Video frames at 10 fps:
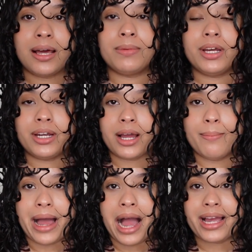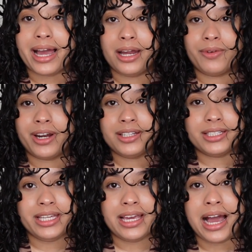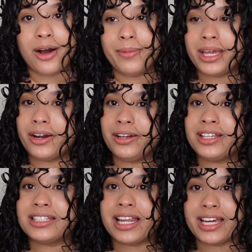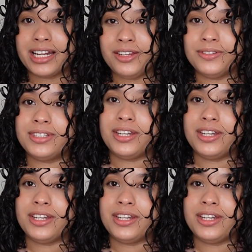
I'm gonna come back and we're gonna see how my hair looks like and use the